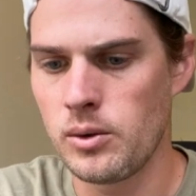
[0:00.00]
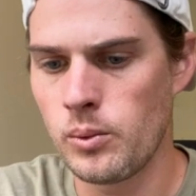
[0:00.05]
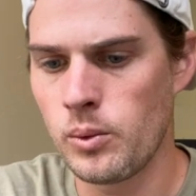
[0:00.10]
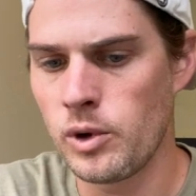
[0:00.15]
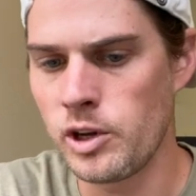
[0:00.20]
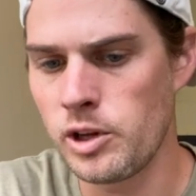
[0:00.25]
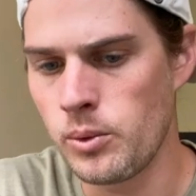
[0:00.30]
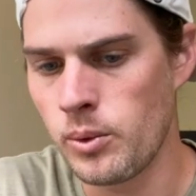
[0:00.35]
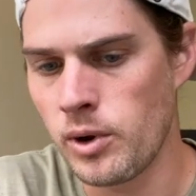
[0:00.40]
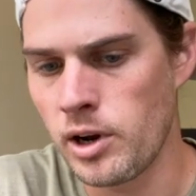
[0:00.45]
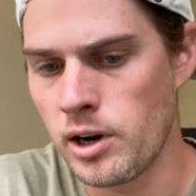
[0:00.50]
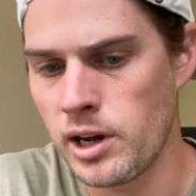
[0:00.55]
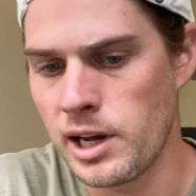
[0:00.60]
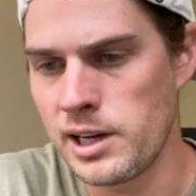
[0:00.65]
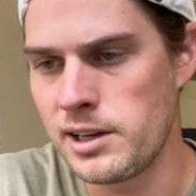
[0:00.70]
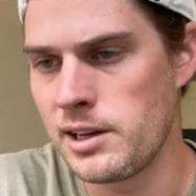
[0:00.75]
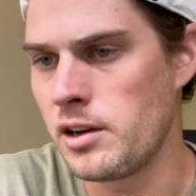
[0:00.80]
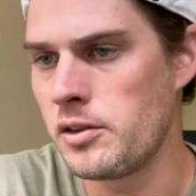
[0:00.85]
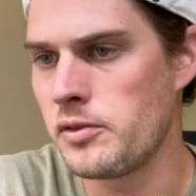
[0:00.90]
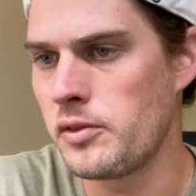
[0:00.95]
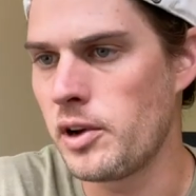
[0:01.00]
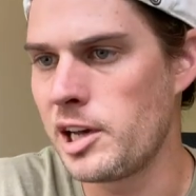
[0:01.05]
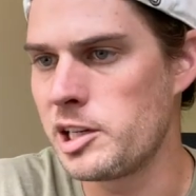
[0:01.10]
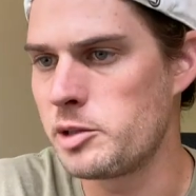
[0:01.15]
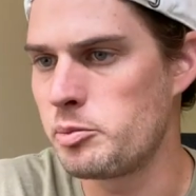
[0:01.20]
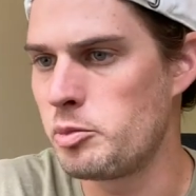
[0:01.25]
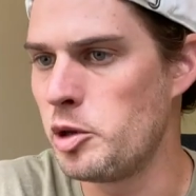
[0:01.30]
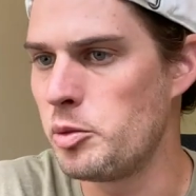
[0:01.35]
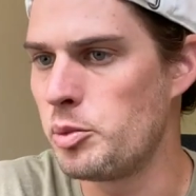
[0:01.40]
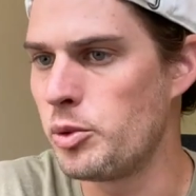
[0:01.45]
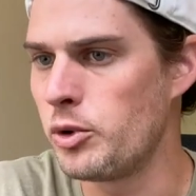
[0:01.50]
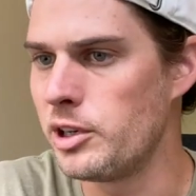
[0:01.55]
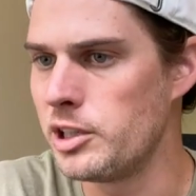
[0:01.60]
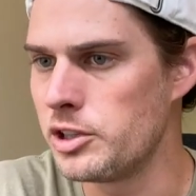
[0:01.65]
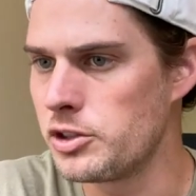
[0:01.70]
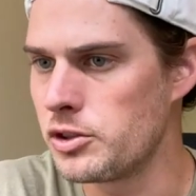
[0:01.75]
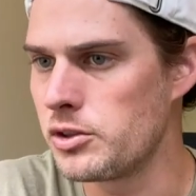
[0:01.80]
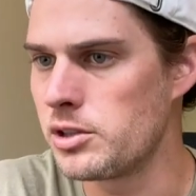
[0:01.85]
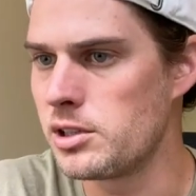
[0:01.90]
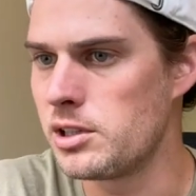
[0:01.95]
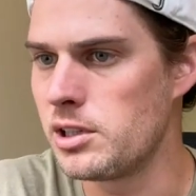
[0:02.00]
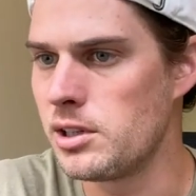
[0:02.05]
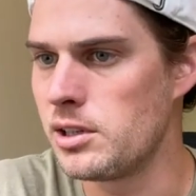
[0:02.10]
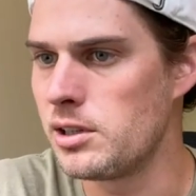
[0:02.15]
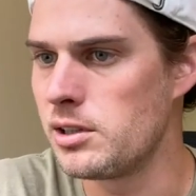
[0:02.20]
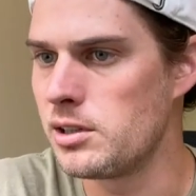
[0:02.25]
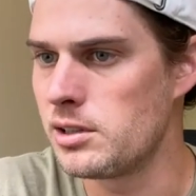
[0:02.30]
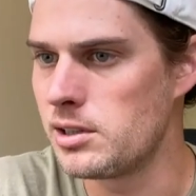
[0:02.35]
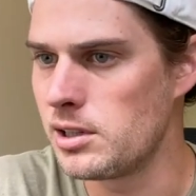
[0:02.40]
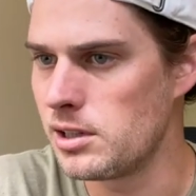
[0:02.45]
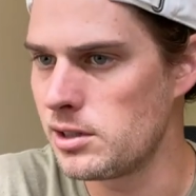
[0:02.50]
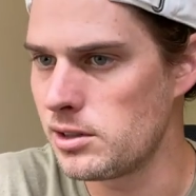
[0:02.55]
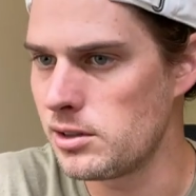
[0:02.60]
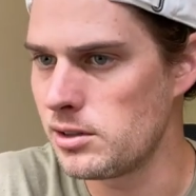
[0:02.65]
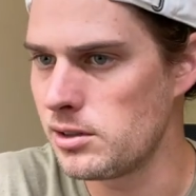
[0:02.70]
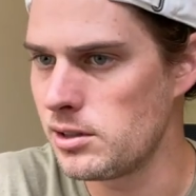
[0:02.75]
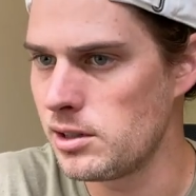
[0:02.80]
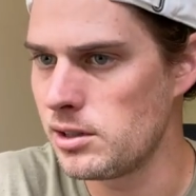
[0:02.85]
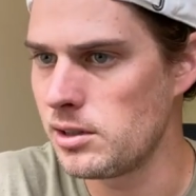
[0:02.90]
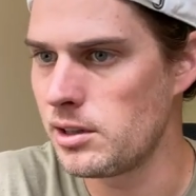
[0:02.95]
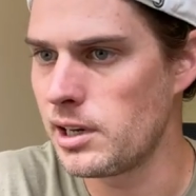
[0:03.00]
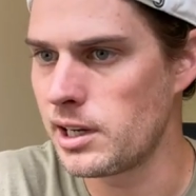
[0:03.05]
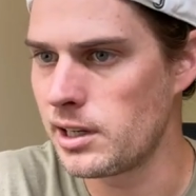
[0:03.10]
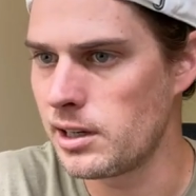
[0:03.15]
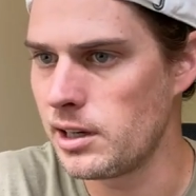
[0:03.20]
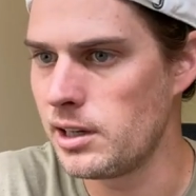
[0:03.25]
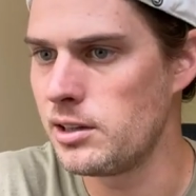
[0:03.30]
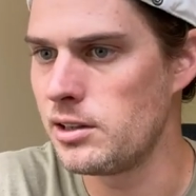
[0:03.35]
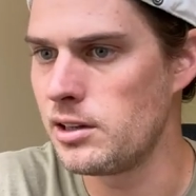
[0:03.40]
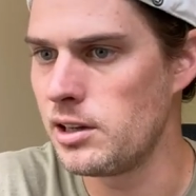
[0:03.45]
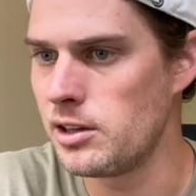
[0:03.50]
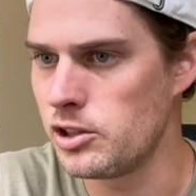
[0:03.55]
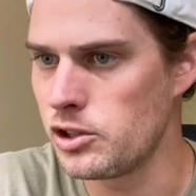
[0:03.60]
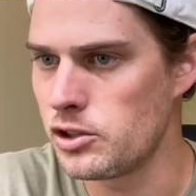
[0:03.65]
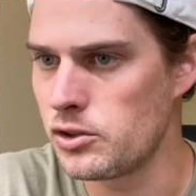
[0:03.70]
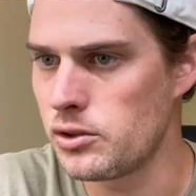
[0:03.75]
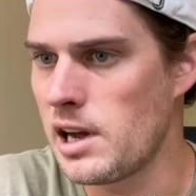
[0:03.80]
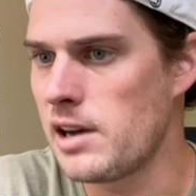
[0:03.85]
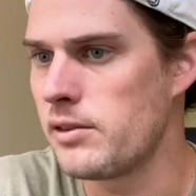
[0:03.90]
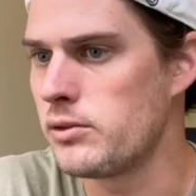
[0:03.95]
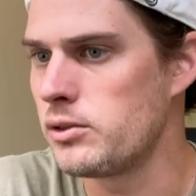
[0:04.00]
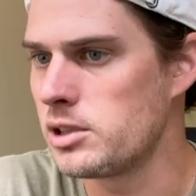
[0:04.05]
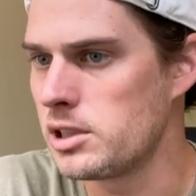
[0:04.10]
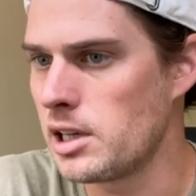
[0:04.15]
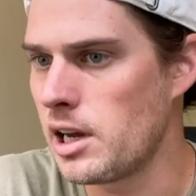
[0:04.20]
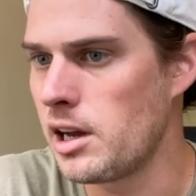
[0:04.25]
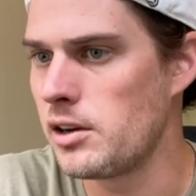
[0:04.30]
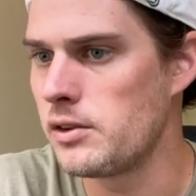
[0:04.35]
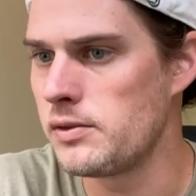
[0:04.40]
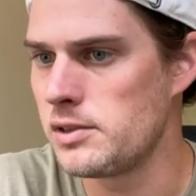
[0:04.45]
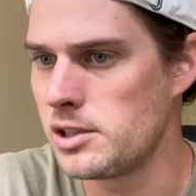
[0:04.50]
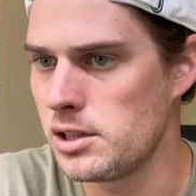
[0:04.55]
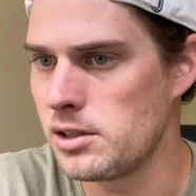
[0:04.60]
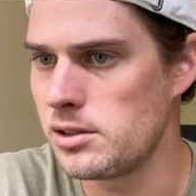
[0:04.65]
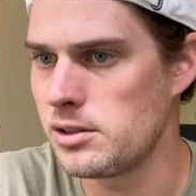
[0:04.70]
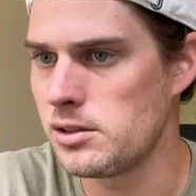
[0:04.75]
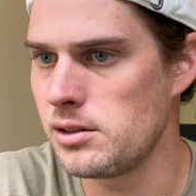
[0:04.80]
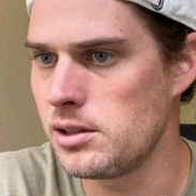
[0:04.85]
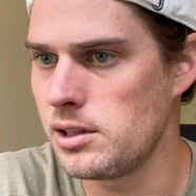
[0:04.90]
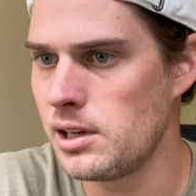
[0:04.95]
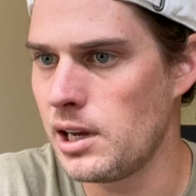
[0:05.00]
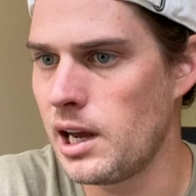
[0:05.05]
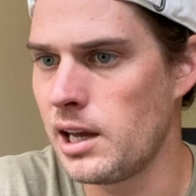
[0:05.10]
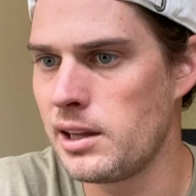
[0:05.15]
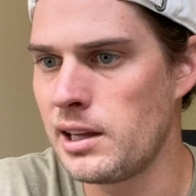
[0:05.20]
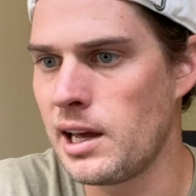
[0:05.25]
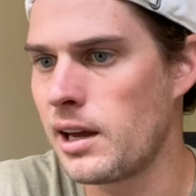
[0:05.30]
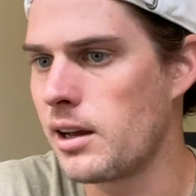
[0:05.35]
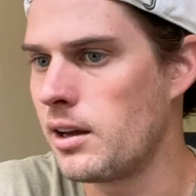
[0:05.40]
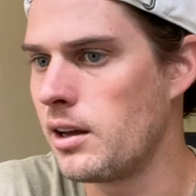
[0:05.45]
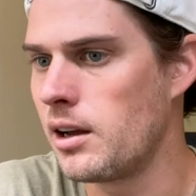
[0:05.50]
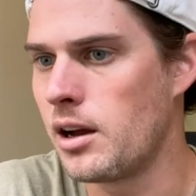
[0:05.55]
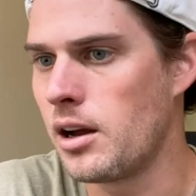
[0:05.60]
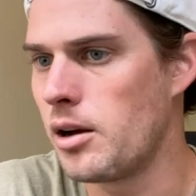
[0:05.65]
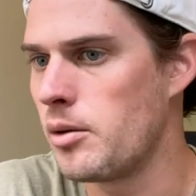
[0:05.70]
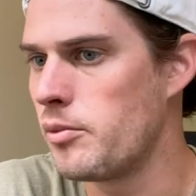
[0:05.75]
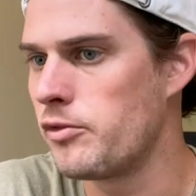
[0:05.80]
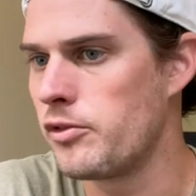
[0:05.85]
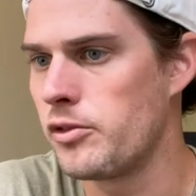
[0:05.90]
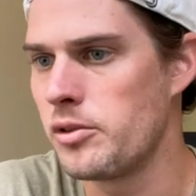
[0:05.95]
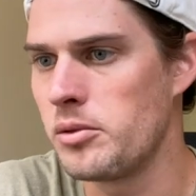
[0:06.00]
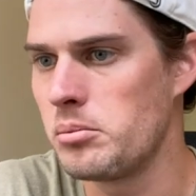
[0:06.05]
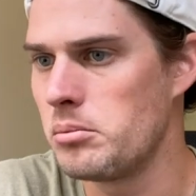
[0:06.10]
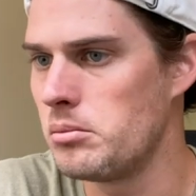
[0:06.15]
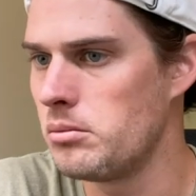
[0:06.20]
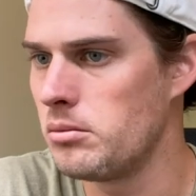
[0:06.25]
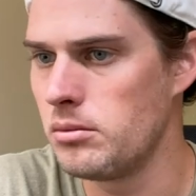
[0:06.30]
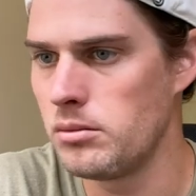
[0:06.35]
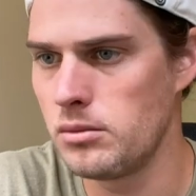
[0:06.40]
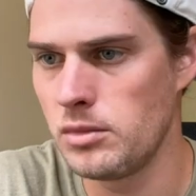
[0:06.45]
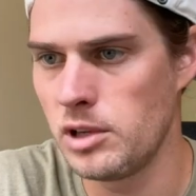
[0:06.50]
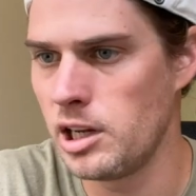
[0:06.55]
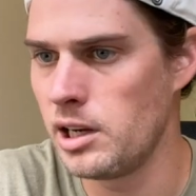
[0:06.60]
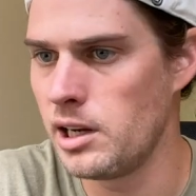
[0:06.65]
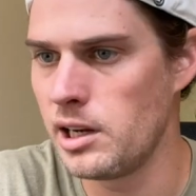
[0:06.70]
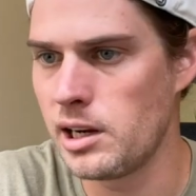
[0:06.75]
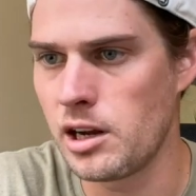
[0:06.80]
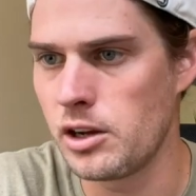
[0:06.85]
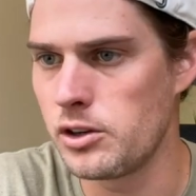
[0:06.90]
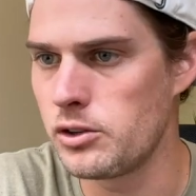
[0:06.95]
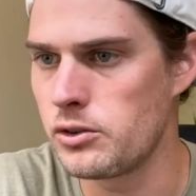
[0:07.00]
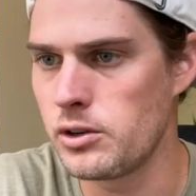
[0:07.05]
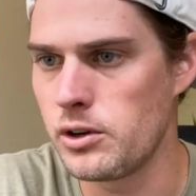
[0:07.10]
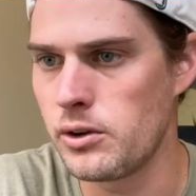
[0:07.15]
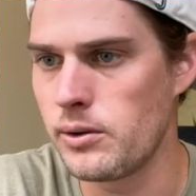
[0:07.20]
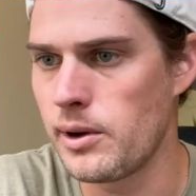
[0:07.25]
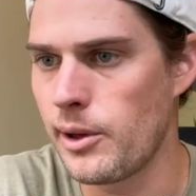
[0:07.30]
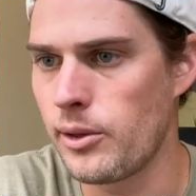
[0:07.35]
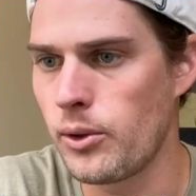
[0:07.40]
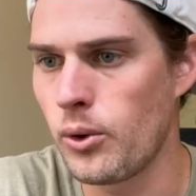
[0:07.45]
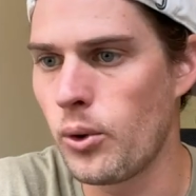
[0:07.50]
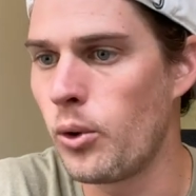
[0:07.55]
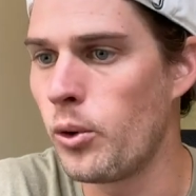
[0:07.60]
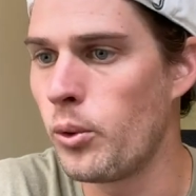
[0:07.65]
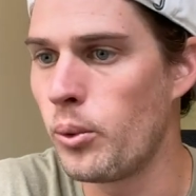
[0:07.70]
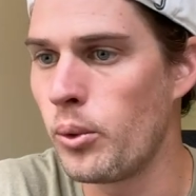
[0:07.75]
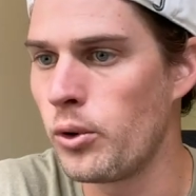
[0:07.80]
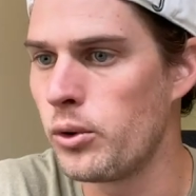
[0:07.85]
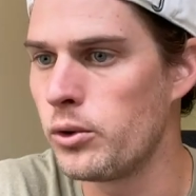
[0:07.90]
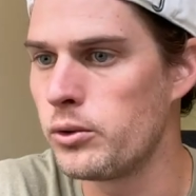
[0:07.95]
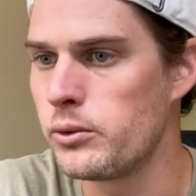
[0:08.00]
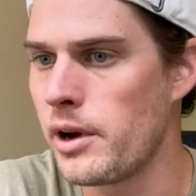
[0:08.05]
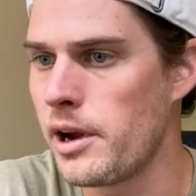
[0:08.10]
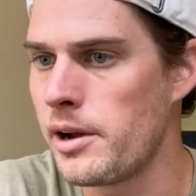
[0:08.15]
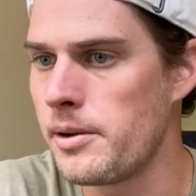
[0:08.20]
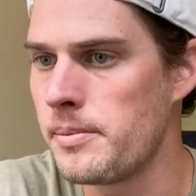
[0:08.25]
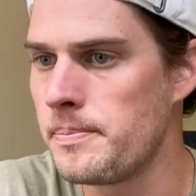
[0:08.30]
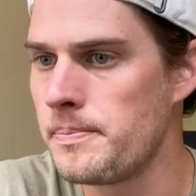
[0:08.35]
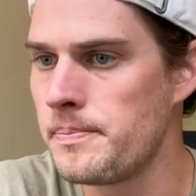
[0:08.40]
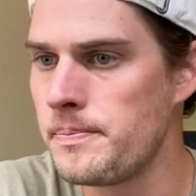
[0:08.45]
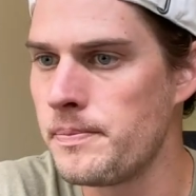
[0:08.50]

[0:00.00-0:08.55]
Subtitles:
what you want to identify is people interested in Sicily, like in the travel side of Sicily, and that could come from any country around the whole world, right?